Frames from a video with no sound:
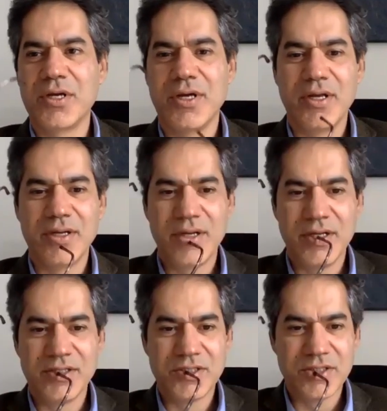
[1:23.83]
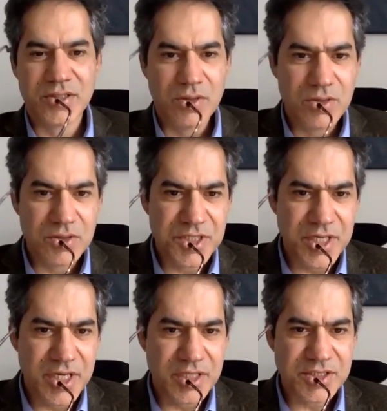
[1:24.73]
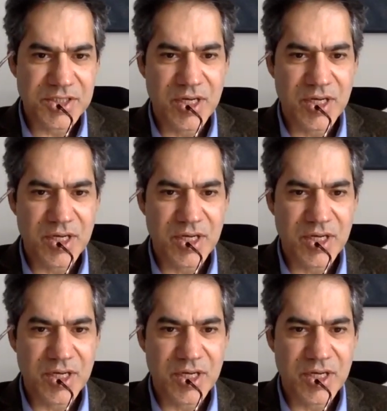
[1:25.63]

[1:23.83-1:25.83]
And it's good to see, yes,